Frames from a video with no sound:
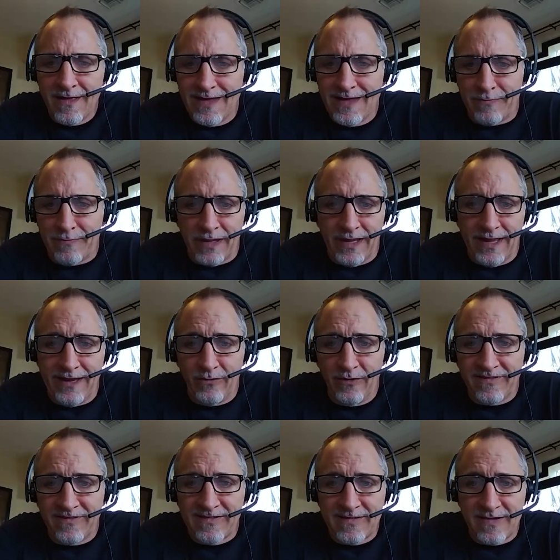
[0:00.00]
that plan
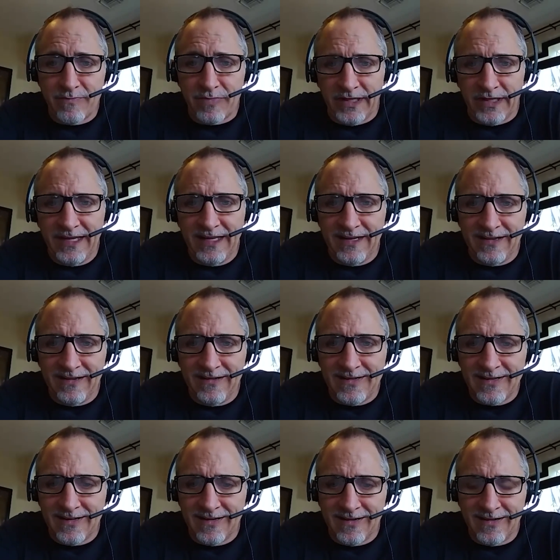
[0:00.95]
was completed
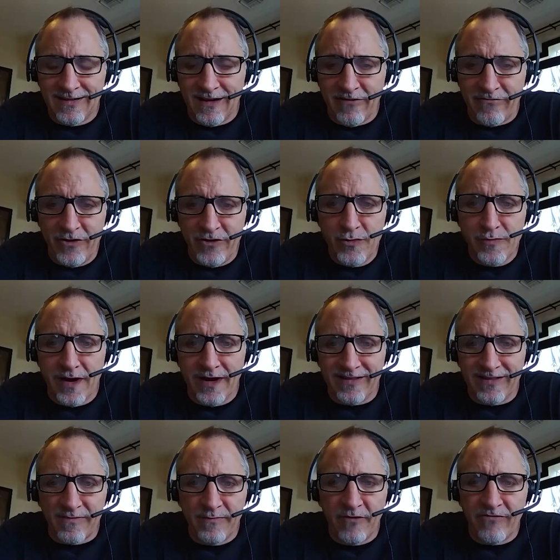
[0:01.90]
uh, a few
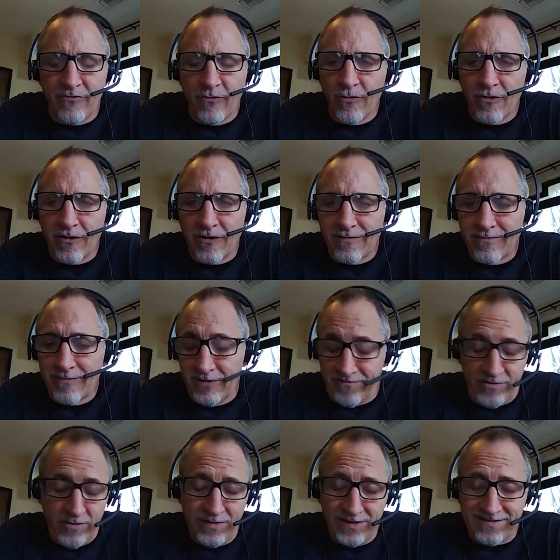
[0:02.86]
months before a
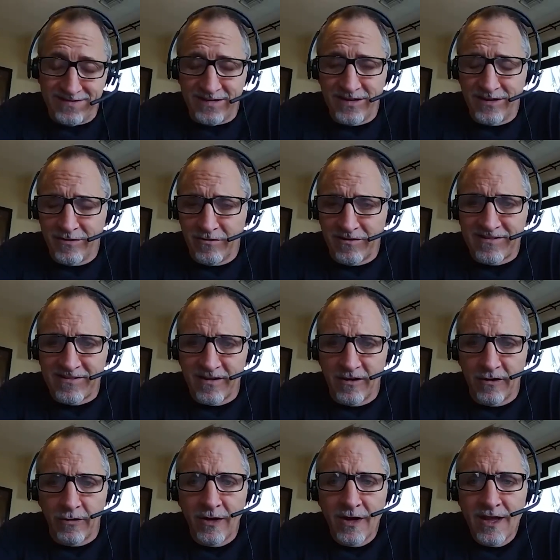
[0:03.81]
few months ago
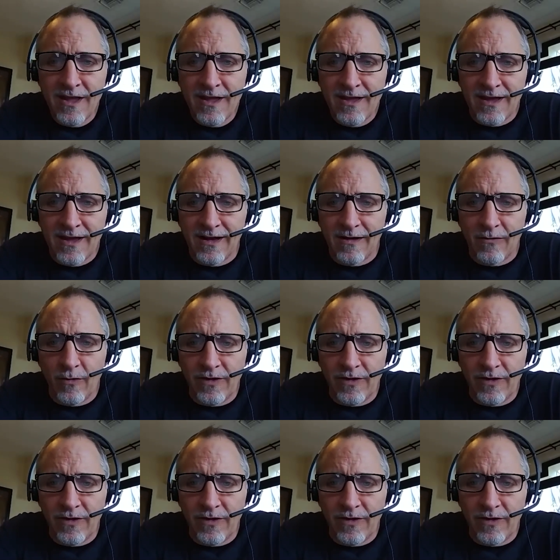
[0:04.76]
so uh,